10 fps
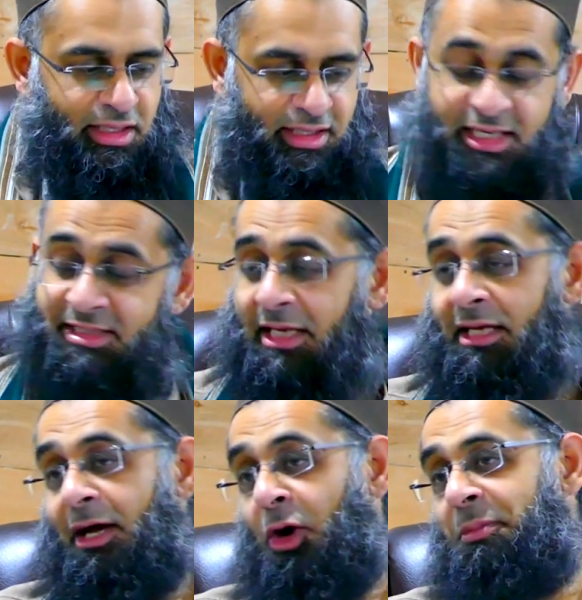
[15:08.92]
He
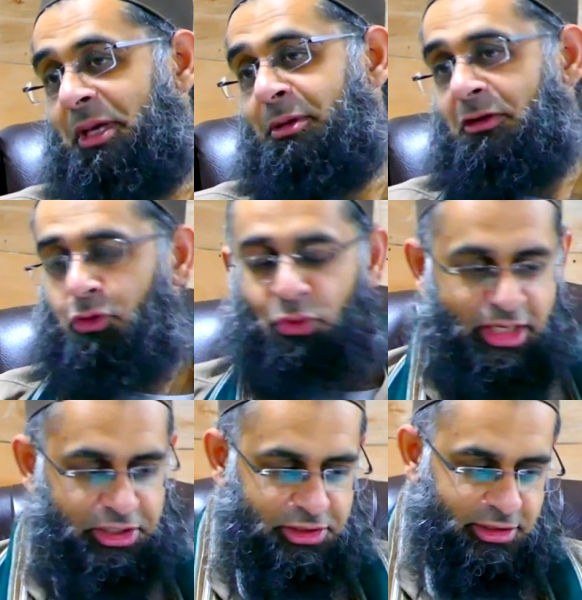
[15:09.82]
said, "O people of
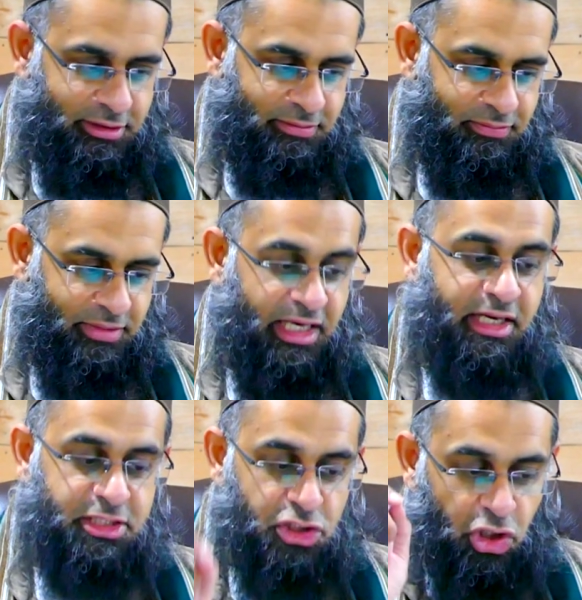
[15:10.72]
Quraysh, it
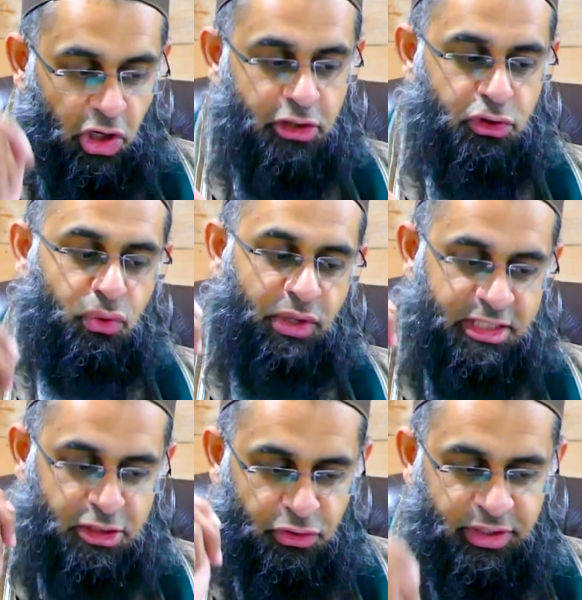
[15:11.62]
is God who
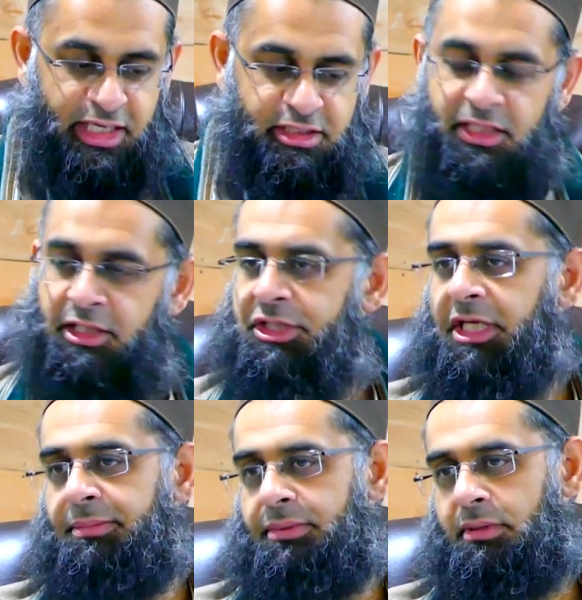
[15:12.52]
has created the
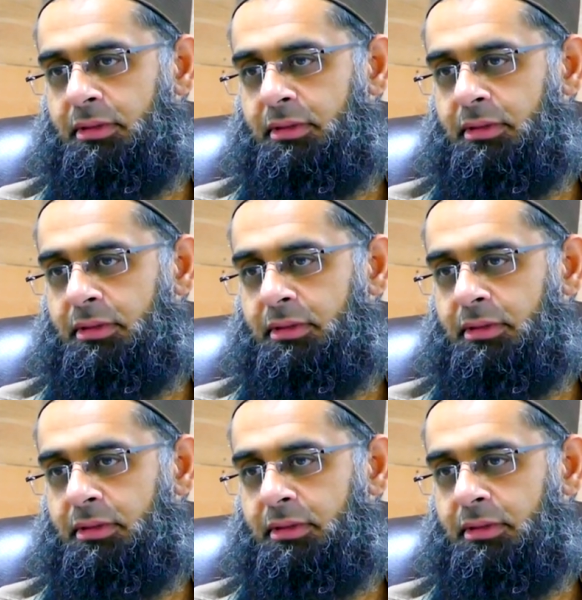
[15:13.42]
sheep.